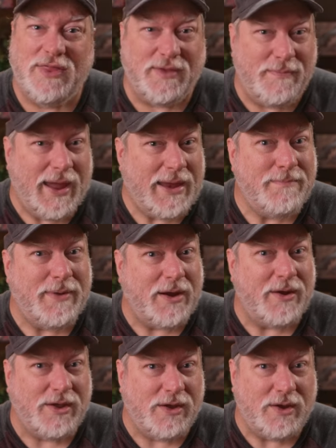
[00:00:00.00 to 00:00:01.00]
The main
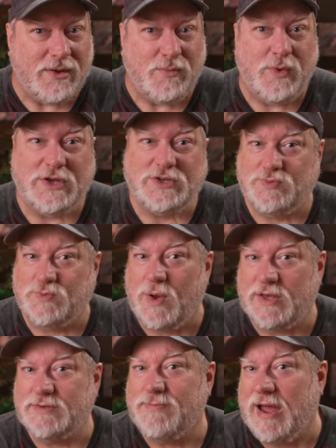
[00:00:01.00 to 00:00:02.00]
bearing unit, which
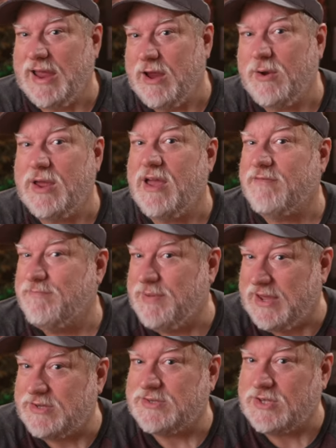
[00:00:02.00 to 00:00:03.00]
was my area of
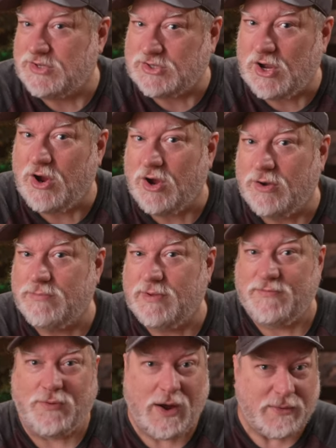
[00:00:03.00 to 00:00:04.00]
biggest concern
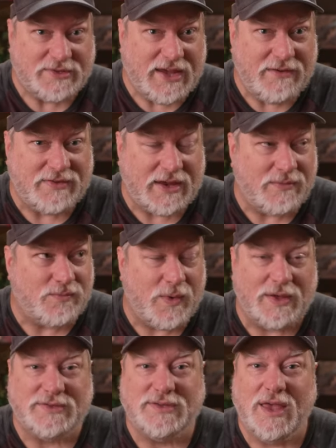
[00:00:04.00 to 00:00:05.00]
before I received it,
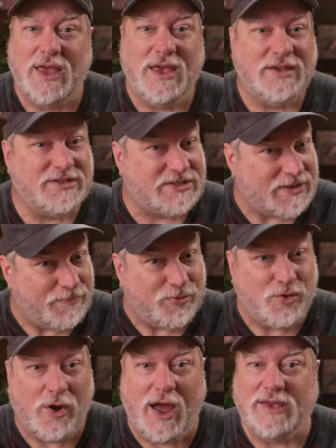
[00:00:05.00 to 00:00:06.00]
was
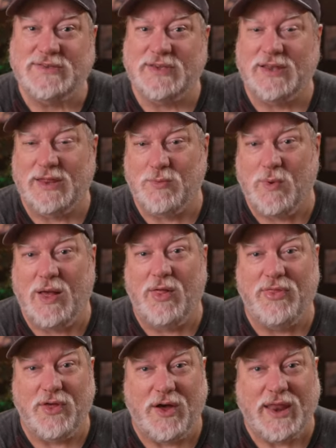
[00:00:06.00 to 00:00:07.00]
surprisingly well
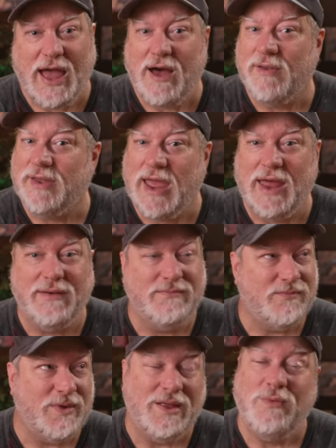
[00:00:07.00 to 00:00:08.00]
thought out
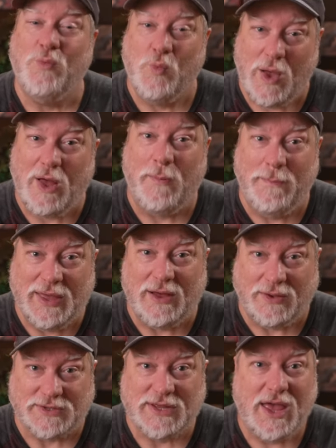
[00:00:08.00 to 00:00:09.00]
and, well, well
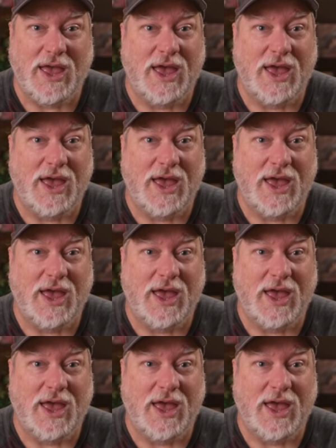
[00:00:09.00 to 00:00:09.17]
built.